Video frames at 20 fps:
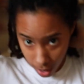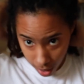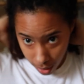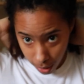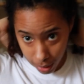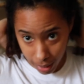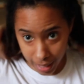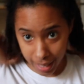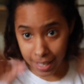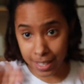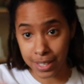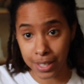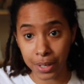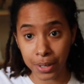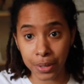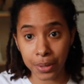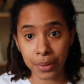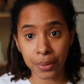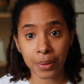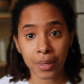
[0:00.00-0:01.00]
Okay,
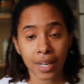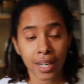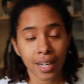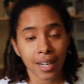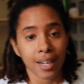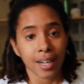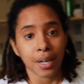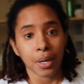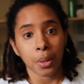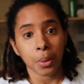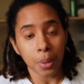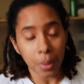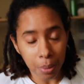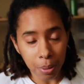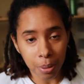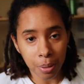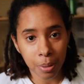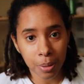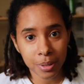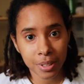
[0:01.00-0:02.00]
so
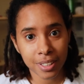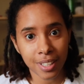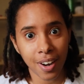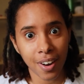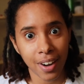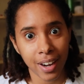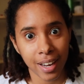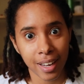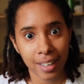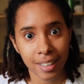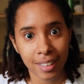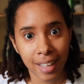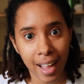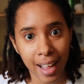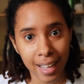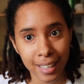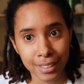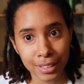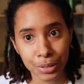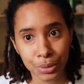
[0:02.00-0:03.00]
whew, sorry,
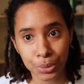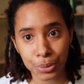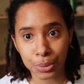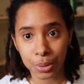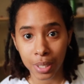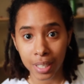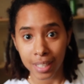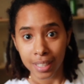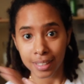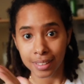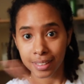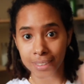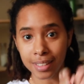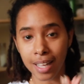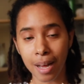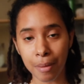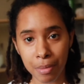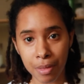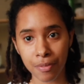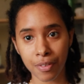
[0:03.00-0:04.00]
had to
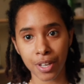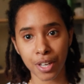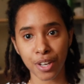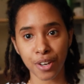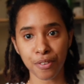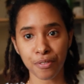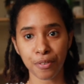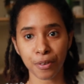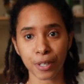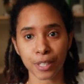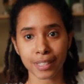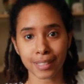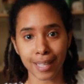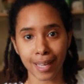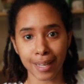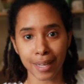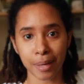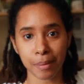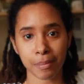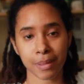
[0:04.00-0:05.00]
stop the video for a
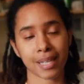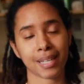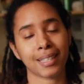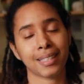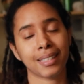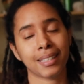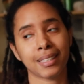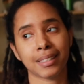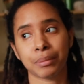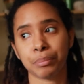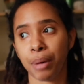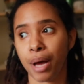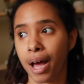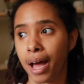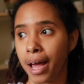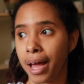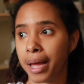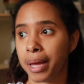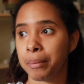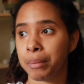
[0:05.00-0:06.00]
second because
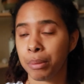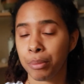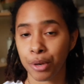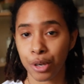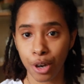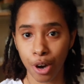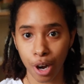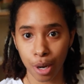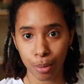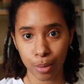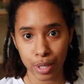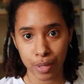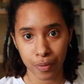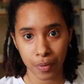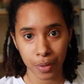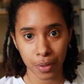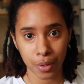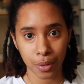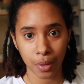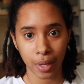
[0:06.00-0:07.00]
my memory card was
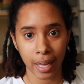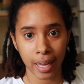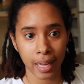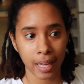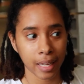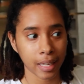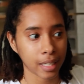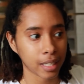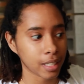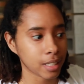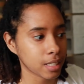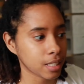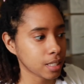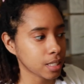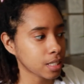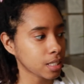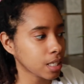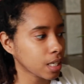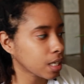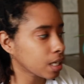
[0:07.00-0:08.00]
full,
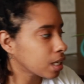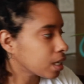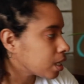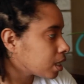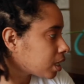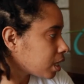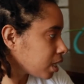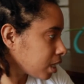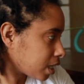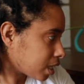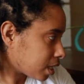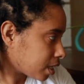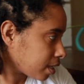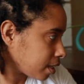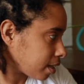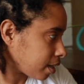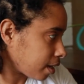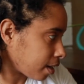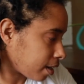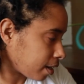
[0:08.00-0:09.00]
and
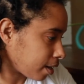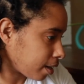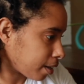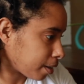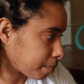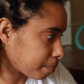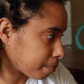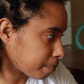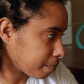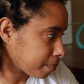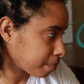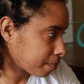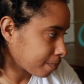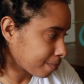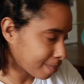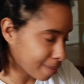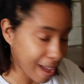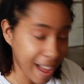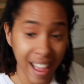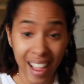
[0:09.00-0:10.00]
I
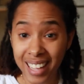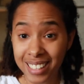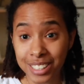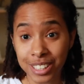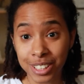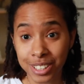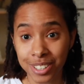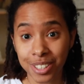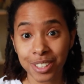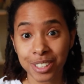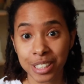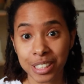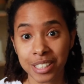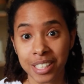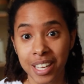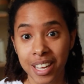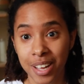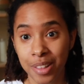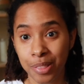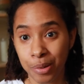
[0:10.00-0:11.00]
had to search
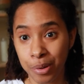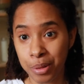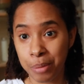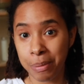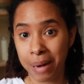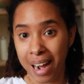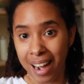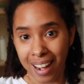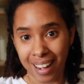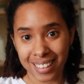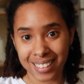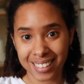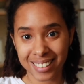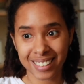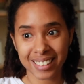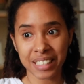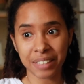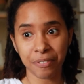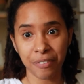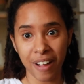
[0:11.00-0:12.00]
through the
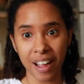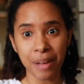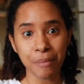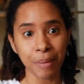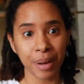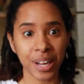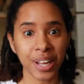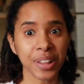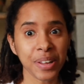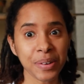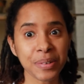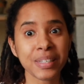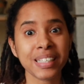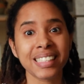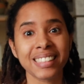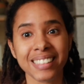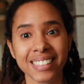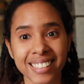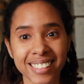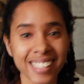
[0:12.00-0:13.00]
box to find my other
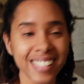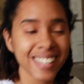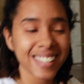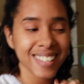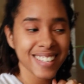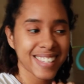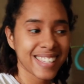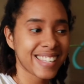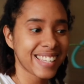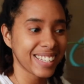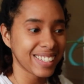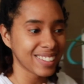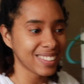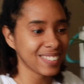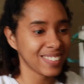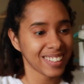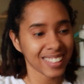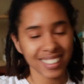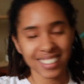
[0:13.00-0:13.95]
ones. So,